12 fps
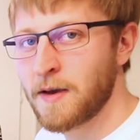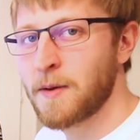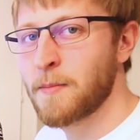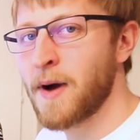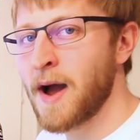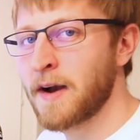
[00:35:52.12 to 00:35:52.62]

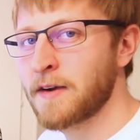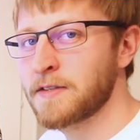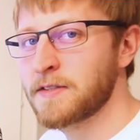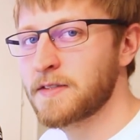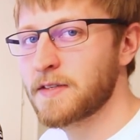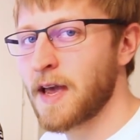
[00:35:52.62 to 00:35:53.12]

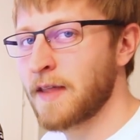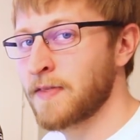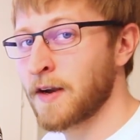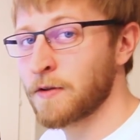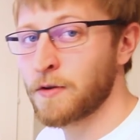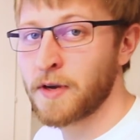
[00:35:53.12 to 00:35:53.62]
buyers at
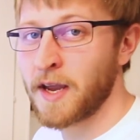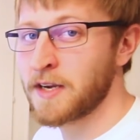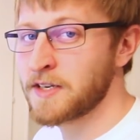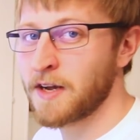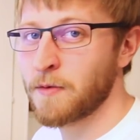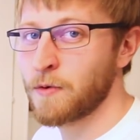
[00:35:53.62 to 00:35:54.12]
their
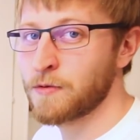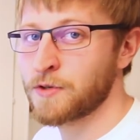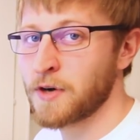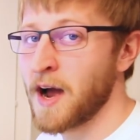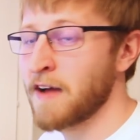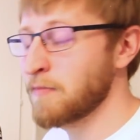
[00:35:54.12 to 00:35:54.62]
location. I won't
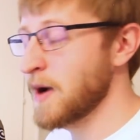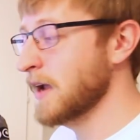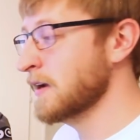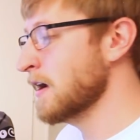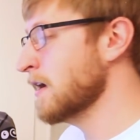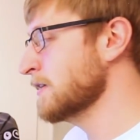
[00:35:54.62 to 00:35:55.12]
drive my
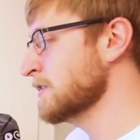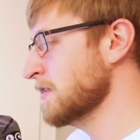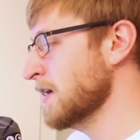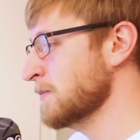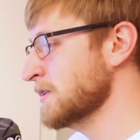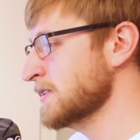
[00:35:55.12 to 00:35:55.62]
car to
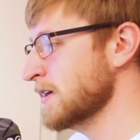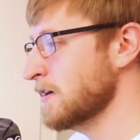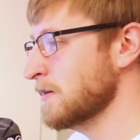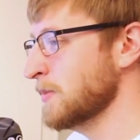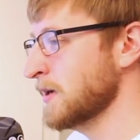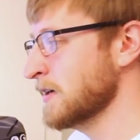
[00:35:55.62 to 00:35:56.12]
them to
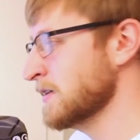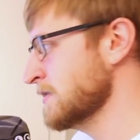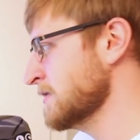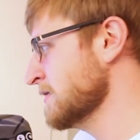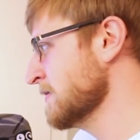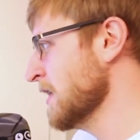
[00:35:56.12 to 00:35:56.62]
sell it
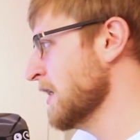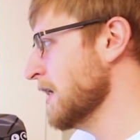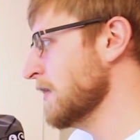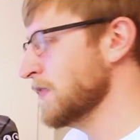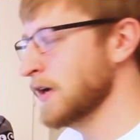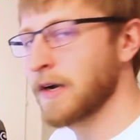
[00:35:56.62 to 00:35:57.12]
because
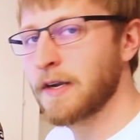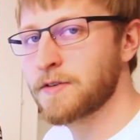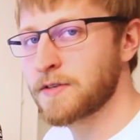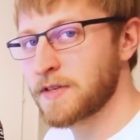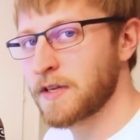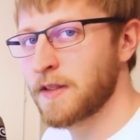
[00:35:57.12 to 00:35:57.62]
if they're
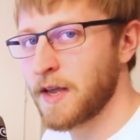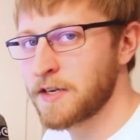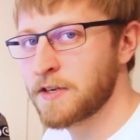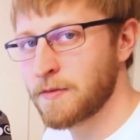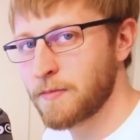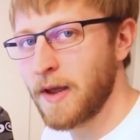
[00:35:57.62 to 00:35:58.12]
interested, they
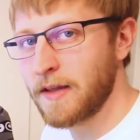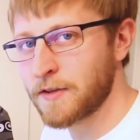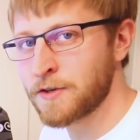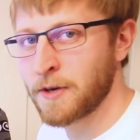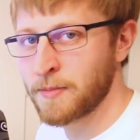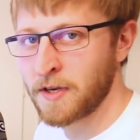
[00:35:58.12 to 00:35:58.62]
should make the
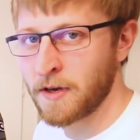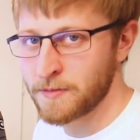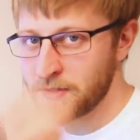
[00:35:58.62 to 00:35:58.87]
trip to come